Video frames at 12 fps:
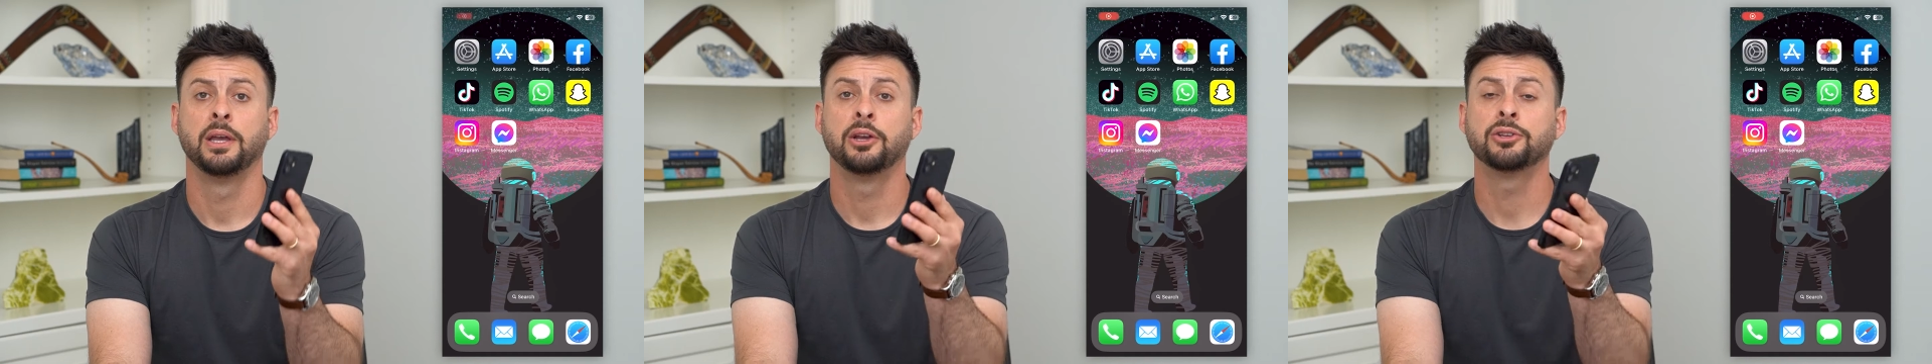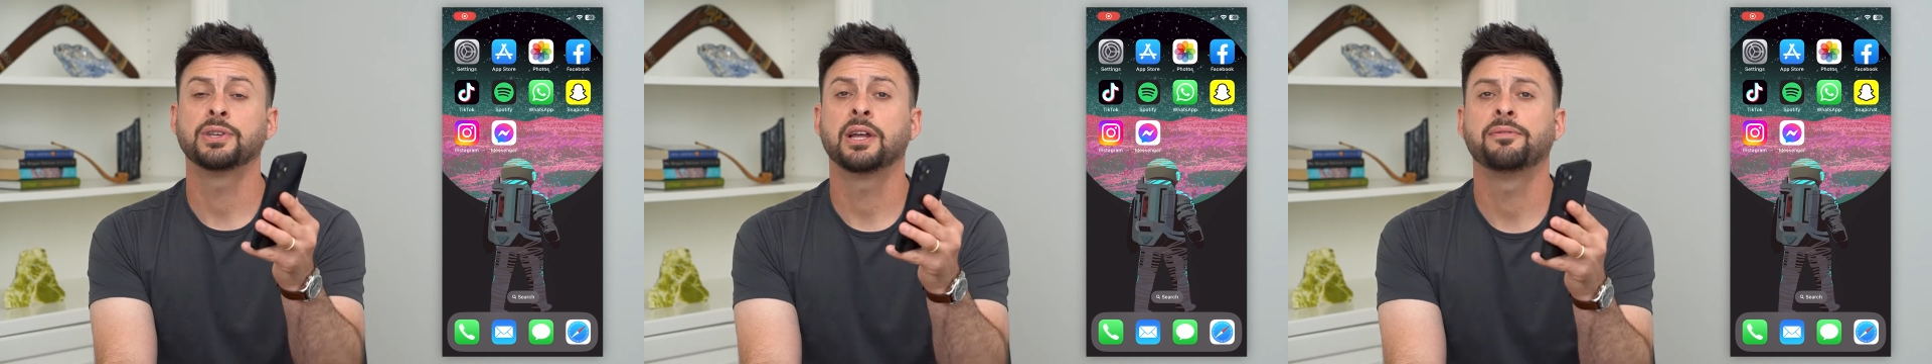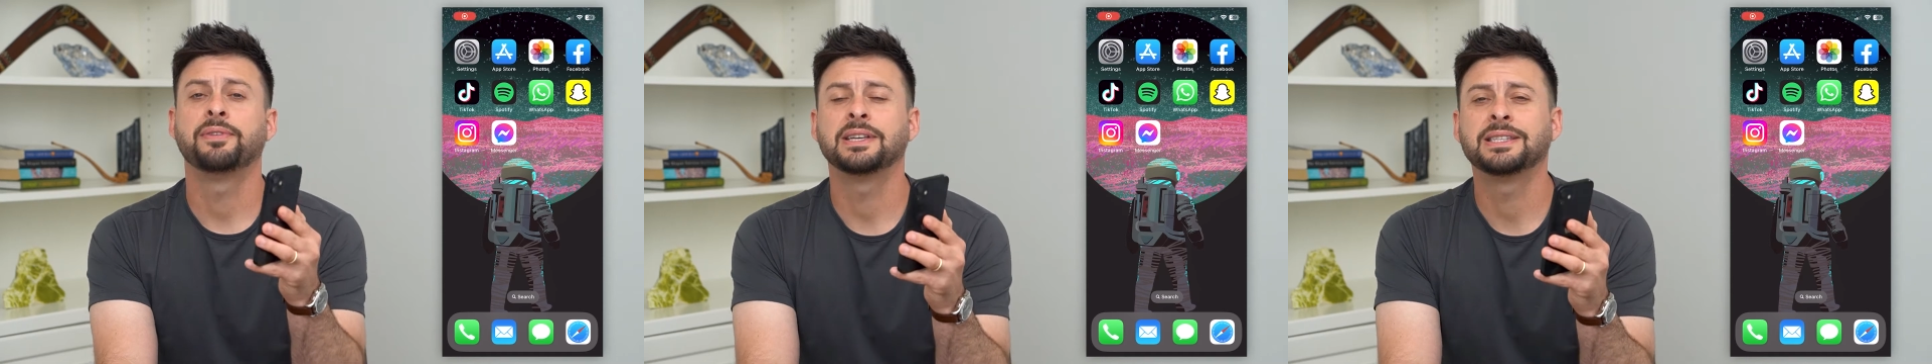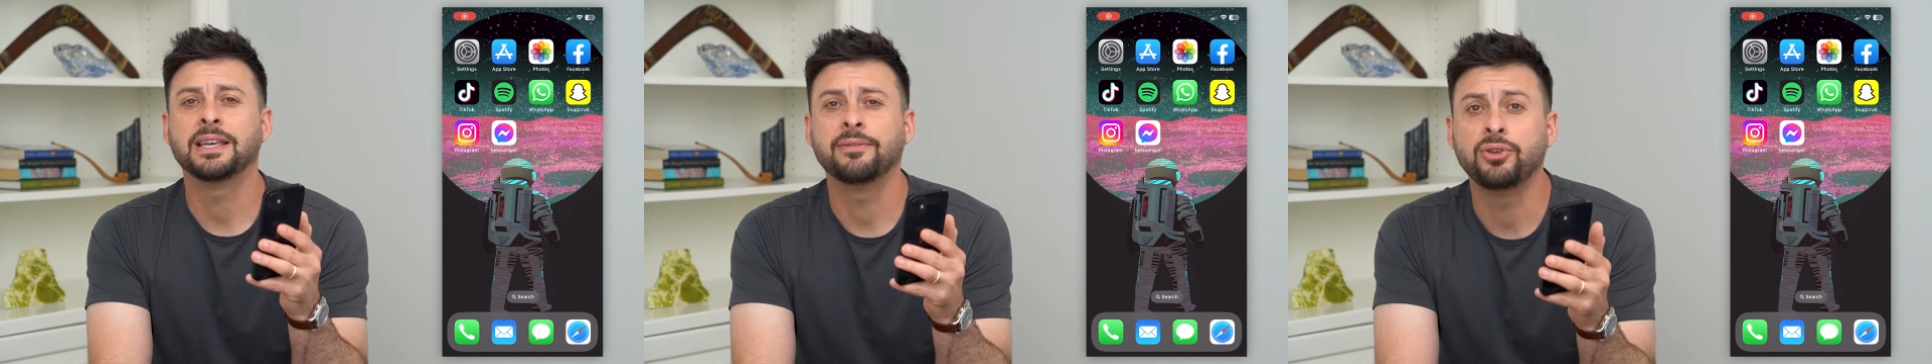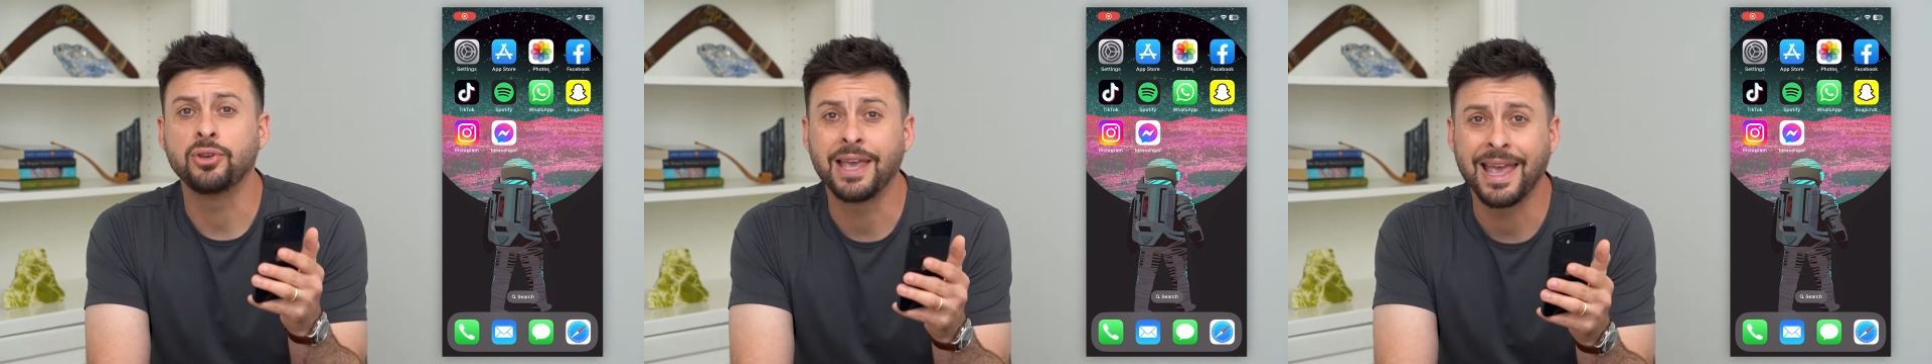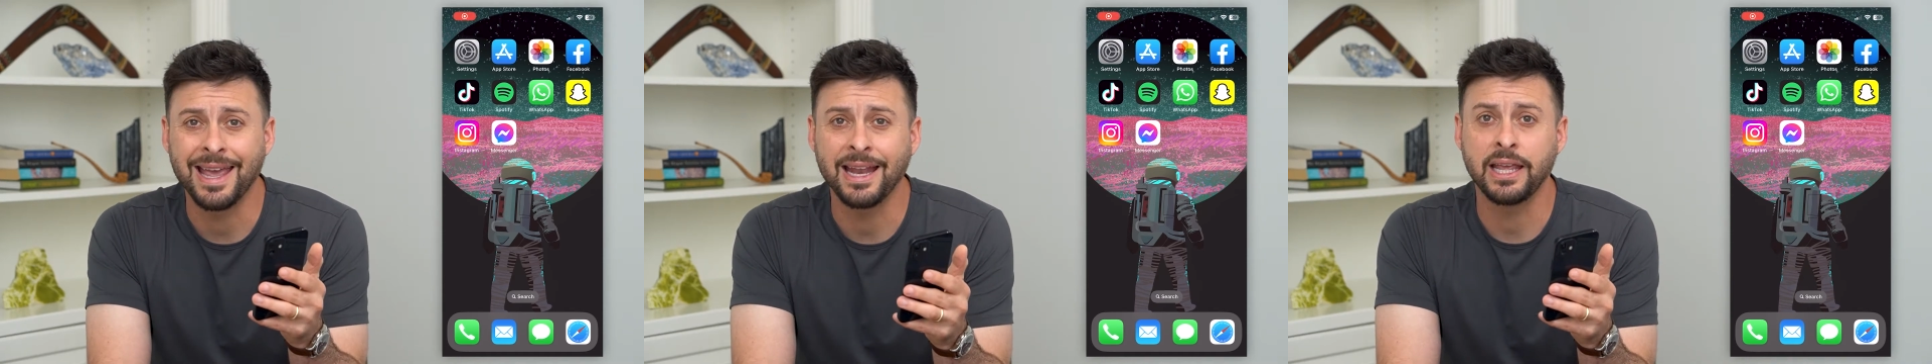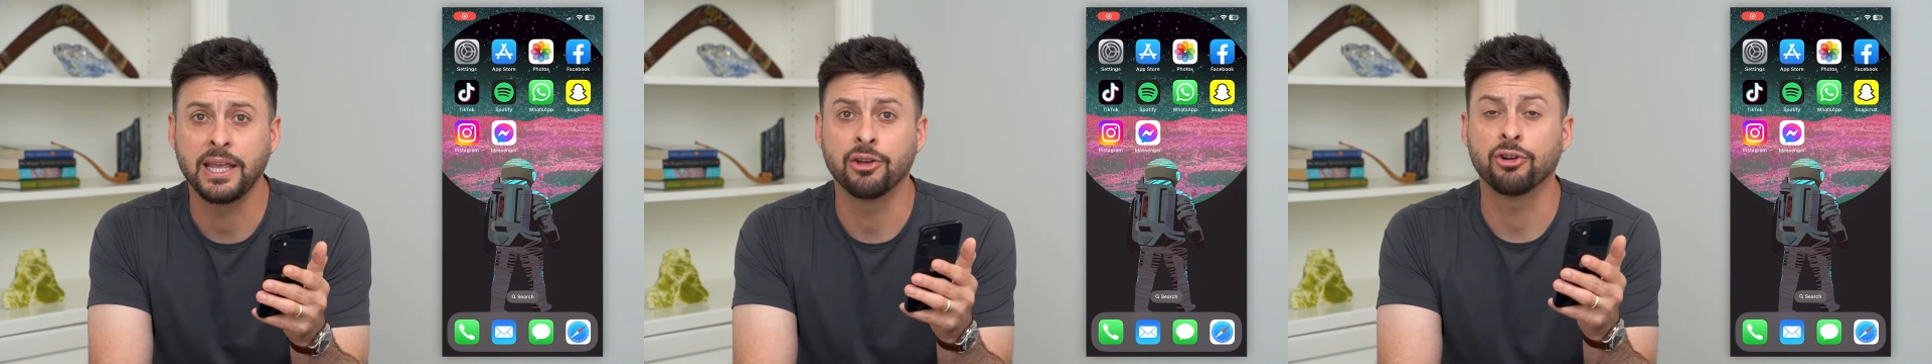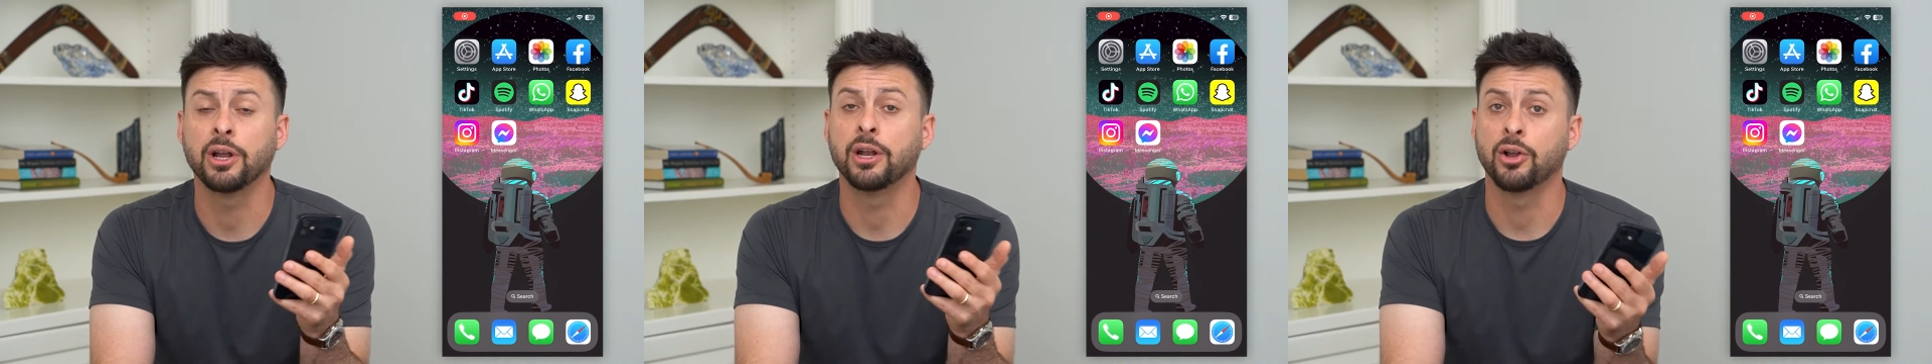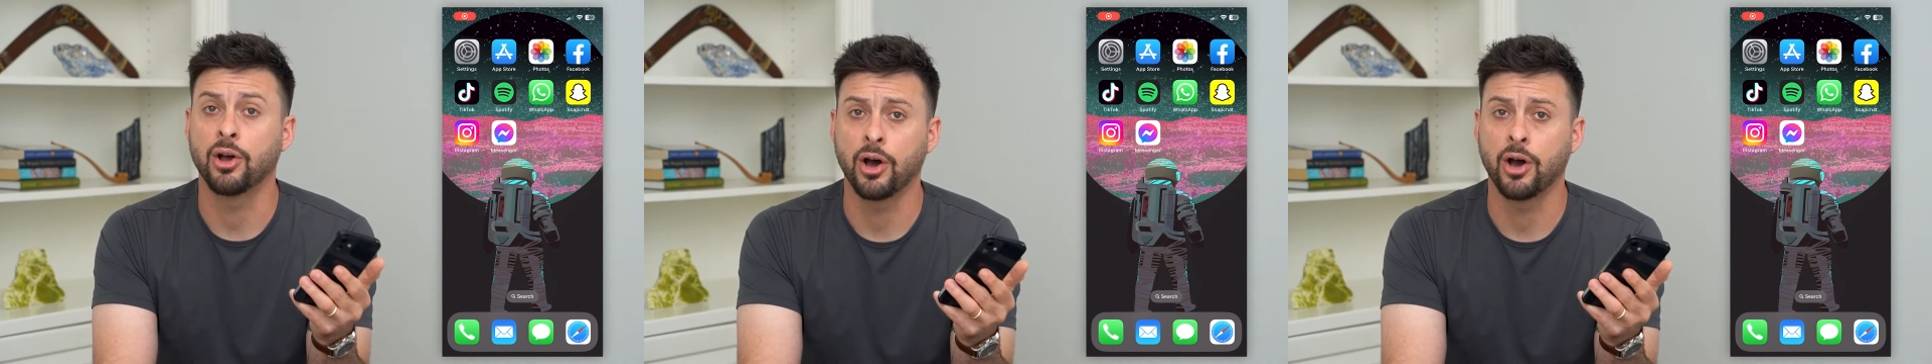Here's how to fix if you can't hear an